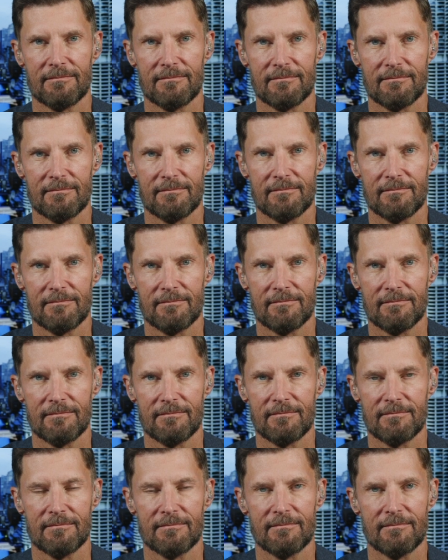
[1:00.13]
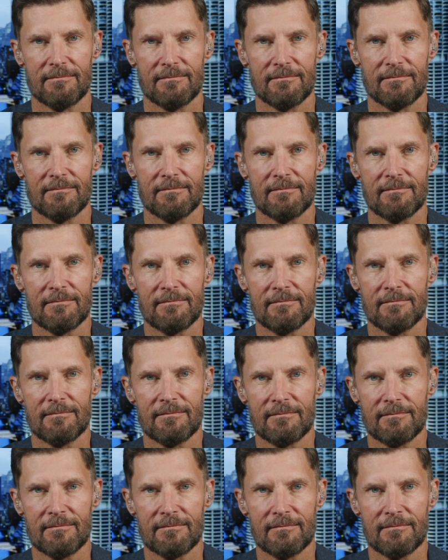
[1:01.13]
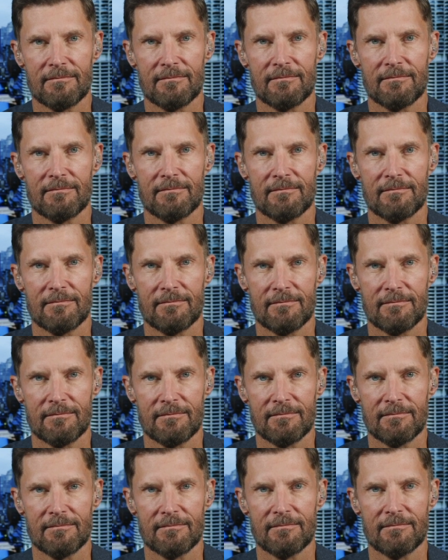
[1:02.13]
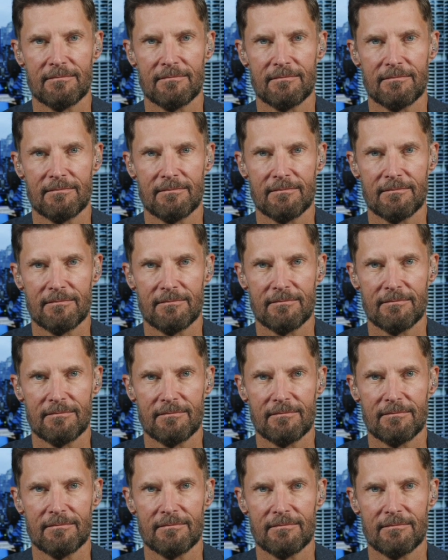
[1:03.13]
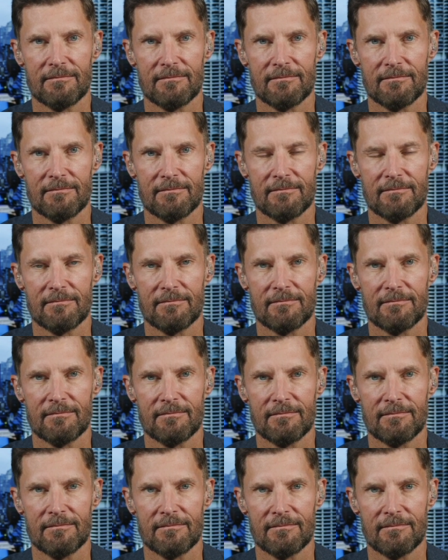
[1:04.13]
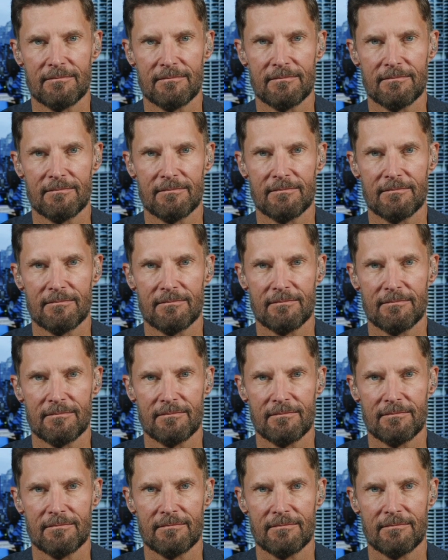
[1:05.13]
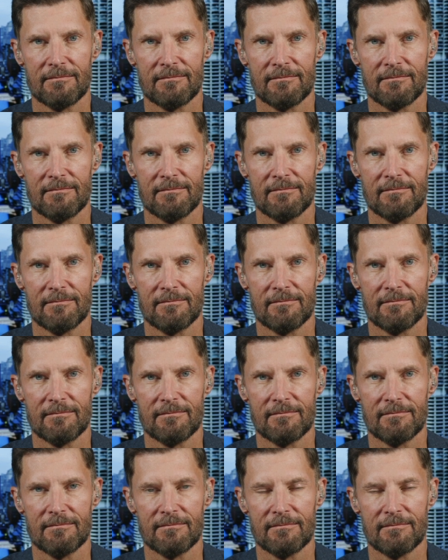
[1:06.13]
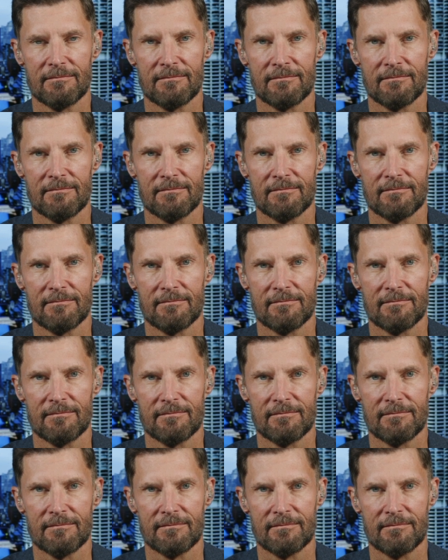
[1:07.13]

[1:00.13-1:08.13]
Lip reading: [no speech]